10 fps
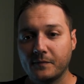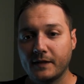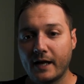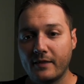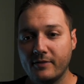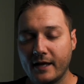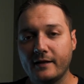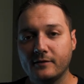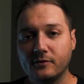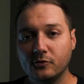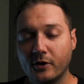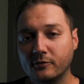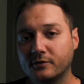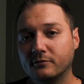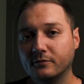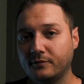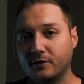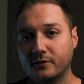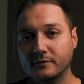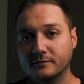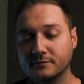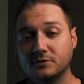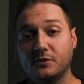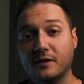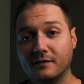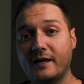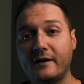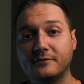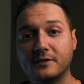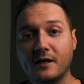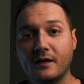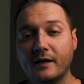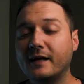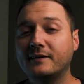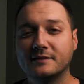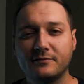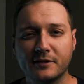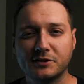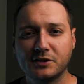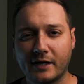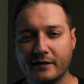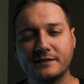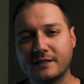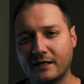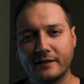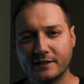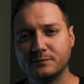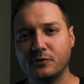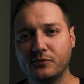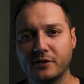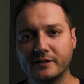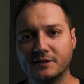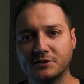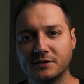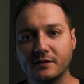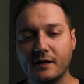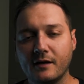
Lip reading: and then you go to reveal to the left, it doesn't feel as shocking. It's kind of like a smooth transition.